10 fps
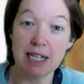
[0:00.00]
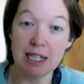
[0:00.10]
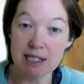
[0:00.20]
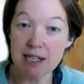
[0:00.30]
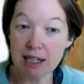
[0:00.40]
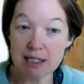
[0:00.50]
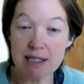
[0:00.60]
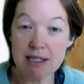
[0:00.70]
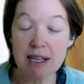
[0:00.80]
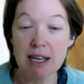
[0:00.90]
data
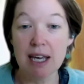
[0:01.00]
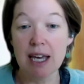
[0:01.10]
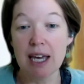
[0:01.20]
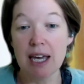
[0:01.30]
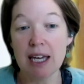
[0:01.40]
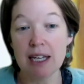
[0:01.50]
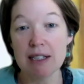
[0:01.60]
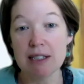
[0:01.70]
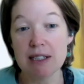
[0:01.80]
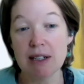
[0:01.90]
science.
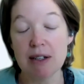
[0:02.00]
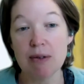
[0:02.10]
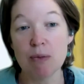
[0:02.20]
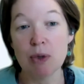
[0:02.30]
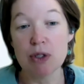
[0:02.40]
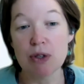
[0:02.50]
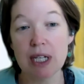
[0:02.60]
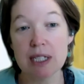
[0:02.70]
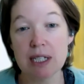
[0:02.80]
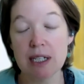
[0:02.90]
And we're
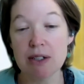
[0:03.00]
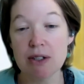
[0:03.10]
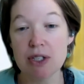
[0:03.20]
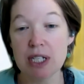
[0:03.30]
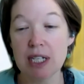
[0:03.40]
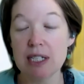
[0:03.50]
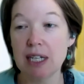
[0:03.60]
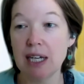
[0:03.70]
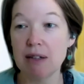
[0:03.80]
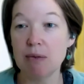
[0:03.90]
trying to understand,
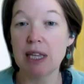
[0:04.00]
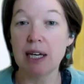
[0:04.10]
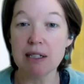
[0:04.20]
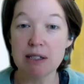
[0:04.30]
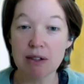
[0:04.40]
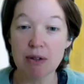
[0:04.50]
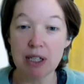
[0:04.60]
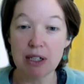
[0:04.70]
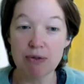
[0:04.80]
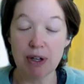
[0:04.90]
again, we'd like to
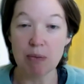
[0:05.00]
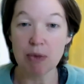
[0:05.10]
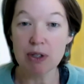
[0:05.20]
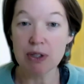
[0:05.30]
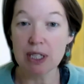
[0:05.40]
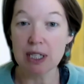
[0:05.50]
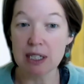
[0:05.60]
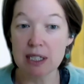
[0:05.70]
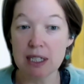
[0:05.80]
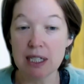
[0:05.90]
create a framework that
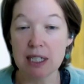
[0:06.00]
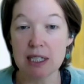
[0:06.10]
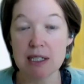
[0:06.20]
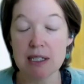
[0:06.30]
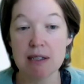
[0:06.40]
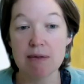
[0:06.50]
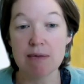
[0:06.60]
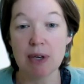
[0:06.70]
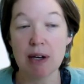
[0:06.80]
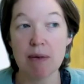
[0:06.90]
is
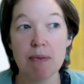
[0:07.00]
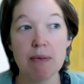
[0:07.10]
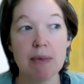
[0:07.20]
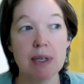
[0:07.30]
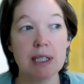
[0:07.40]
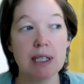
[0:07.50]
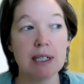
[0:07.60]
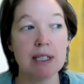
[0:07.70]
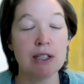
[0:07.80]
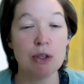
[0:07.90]

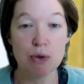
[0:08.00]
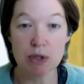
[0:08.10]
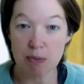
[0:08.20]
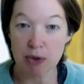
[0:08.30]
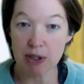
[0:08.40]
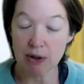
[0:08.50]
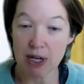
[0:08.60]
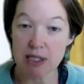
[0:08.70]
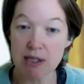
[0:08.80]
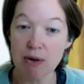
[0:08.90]
usable
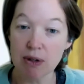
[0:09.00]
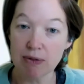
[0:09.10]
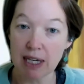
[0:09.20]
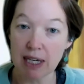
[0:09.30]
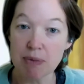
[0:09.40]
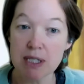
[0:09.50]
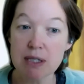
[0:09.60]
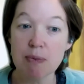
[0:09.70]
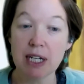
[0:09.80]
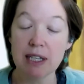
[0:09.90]
across the whole of campus,
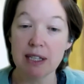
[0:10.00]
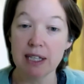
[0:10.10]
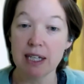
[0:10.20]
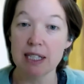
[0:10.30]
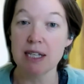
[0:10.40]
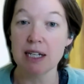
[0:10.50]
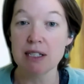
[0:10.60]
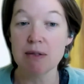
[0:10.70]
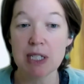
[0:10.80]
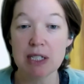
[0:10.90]
but I think it's yet
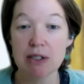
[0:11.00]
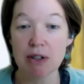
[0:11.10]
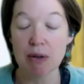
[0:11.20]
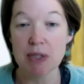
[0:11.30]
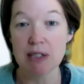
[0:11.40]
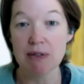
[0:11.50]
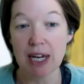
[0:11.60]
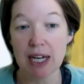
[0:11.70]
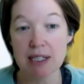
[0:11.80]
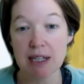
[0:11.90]
to be determined if
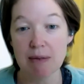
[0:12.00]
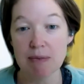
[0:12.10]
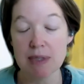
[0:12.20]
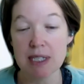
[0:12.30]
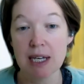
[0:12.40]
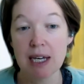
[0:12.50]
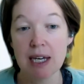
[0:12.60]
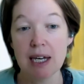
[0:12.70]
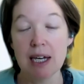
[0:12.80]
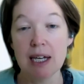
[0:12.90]
that seems
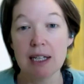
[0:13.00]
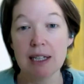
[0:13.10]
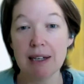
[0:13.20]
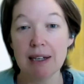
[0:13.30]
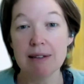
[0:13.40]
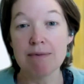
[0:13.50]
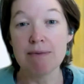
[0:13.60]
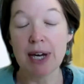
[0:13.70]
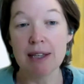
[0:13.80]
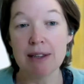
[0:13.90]
like
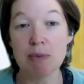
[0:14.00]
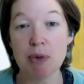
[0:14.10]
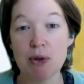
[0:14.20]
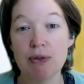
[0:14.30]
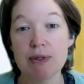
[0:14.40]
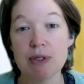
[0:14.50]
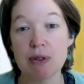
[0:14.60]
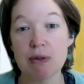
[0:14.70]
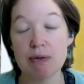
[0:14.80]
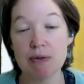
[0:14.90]
either both
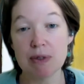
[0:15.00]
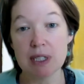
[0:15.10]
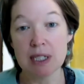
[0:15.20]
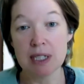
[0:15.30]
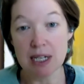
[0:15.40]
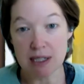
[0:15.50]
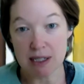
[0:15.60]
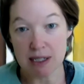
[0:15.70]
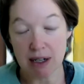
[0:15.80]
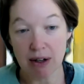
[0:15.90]
sort of
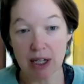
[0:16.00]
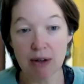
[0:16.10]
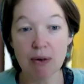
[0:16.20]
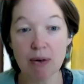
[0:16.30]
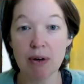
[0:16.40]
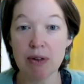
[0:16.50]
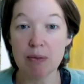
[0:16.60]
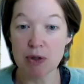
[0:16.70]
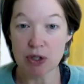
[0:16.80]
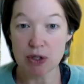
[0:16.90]
necessary or the
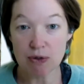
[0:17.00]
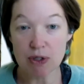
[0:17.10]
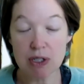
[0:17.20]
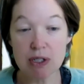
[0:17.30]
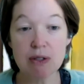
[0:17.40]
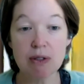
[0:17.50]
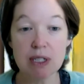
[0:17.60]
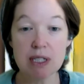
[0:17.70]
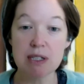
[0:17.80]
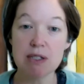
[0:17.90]
most useful to
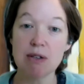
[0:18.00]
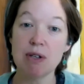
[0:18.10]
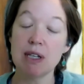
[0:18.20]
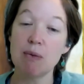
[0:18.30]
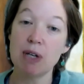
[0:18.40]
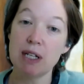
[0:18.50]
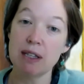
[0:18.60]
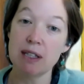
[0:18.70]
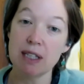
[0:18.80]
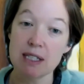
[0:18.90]
students. And so I think one of
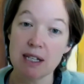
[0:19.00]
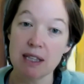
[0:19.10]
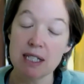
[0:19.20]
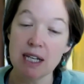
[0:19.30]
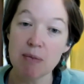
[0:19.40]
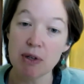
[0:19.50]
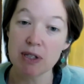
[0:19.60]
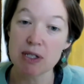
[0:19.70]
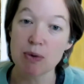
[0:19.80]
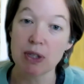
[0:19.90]
the things on the table
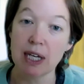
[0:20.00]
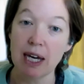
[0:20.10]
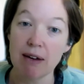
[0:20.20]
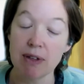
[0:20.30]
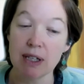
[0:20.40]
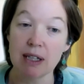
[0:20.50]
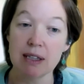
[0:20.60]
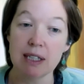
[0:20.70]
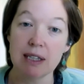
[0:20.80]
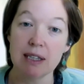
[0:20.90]
is really having
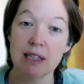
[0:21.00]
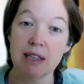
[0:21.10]
that